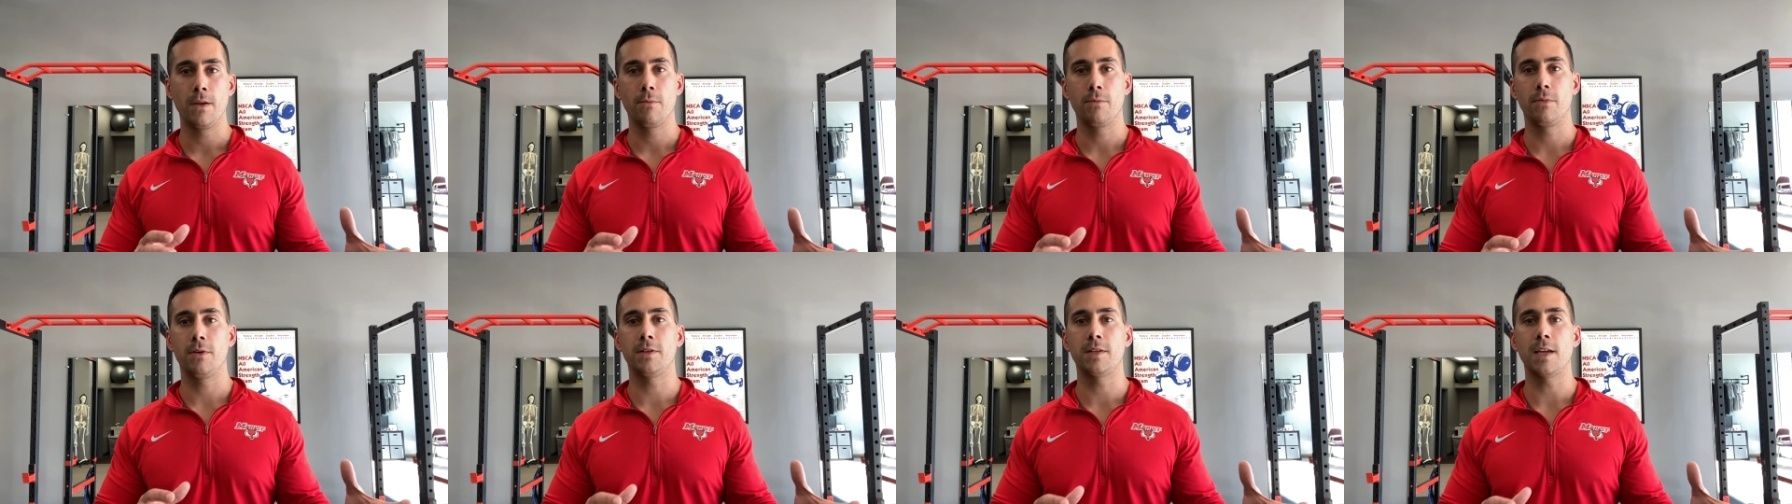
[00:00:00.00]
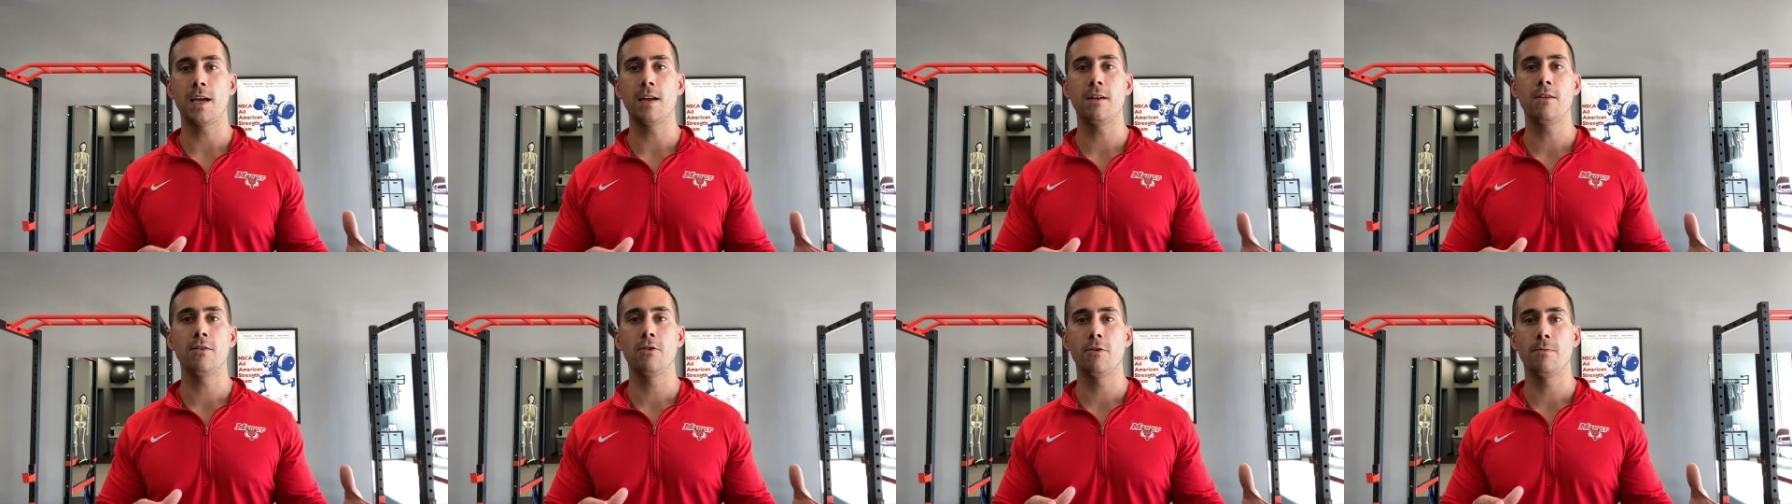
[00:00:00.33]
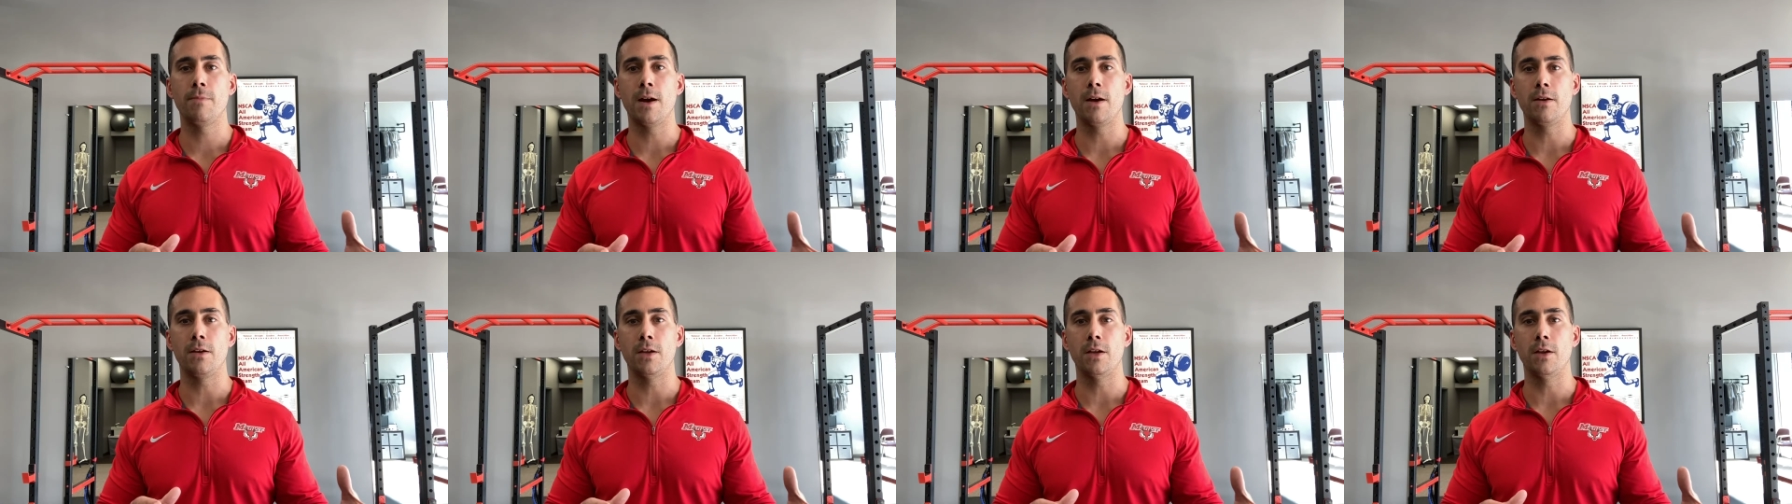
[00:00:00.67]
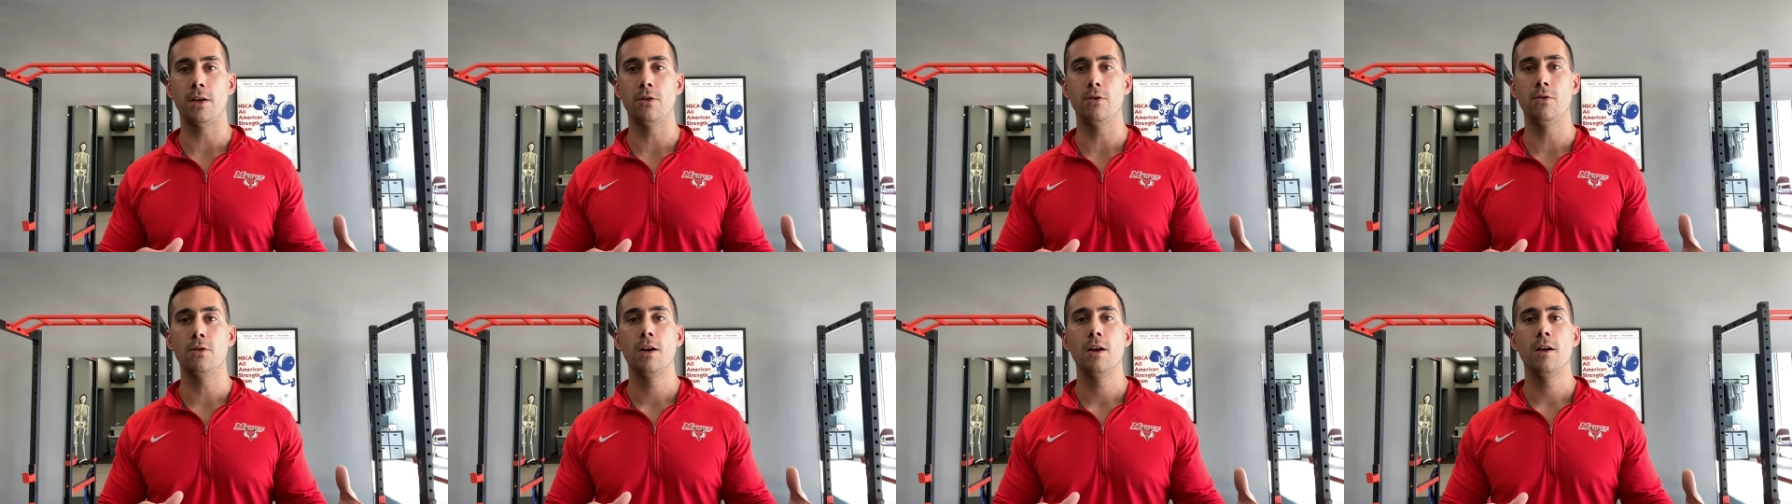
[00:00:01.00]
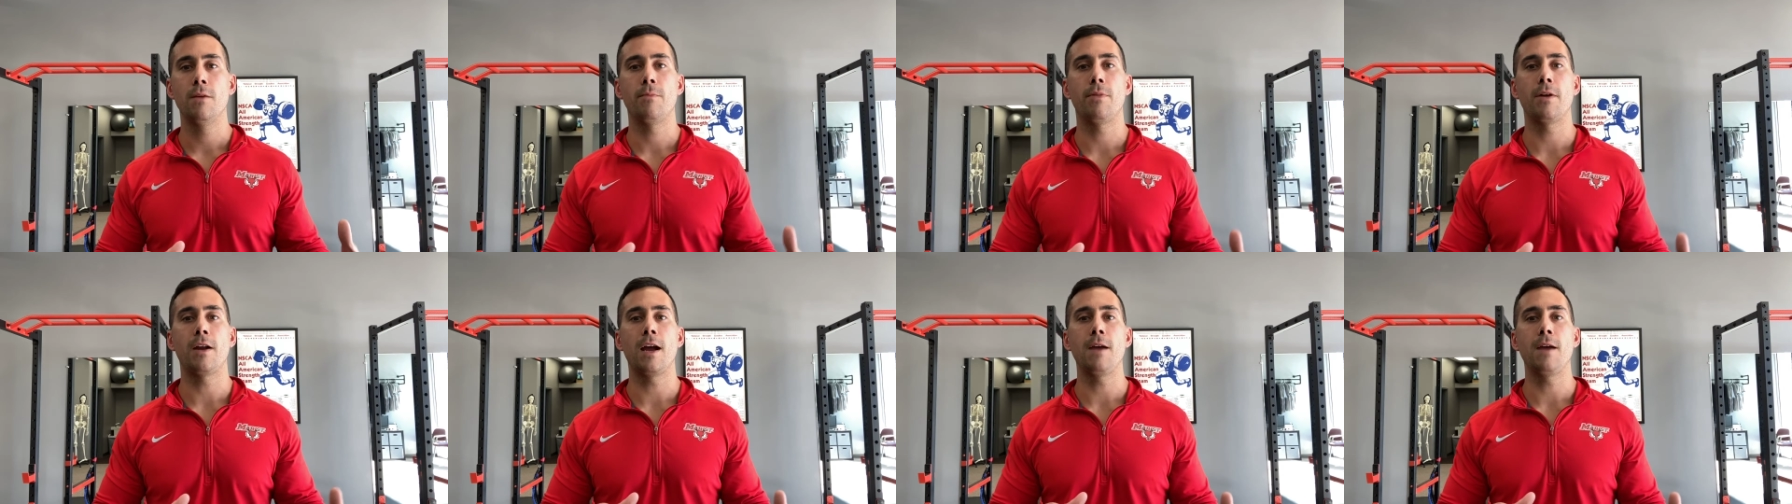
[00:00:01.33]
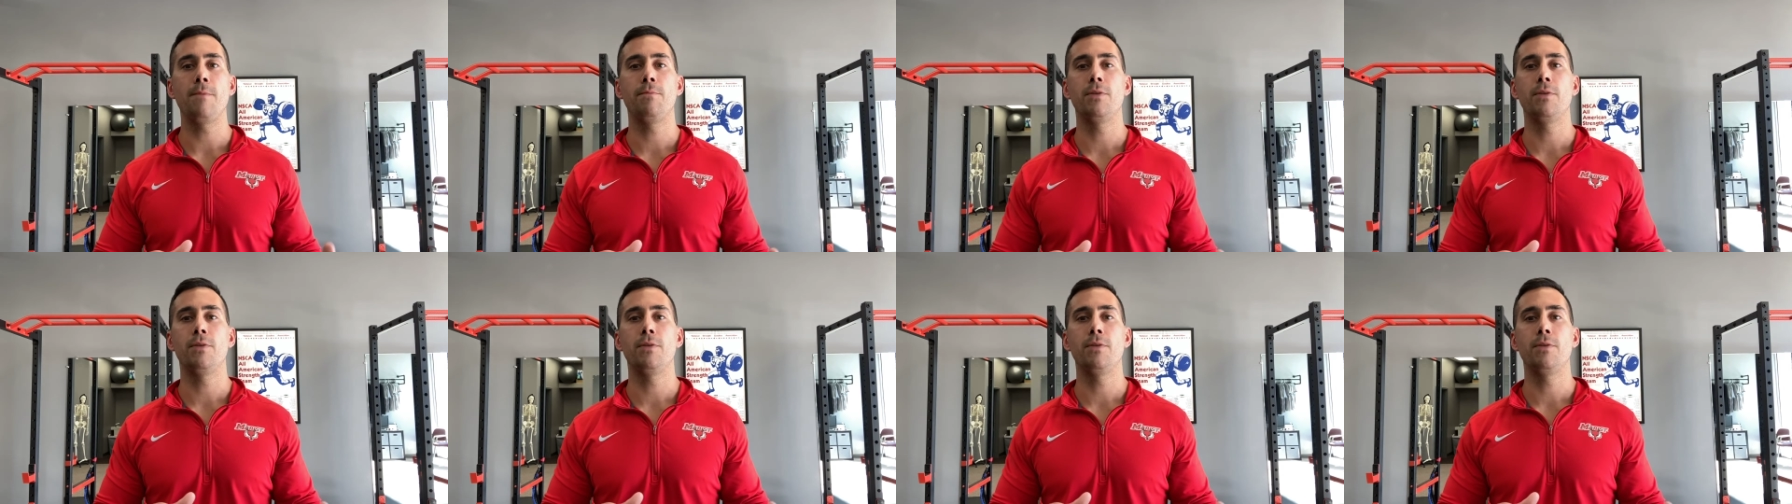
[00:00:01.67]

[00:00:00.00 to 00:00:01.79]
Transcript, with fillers: Because I don't know about you, but I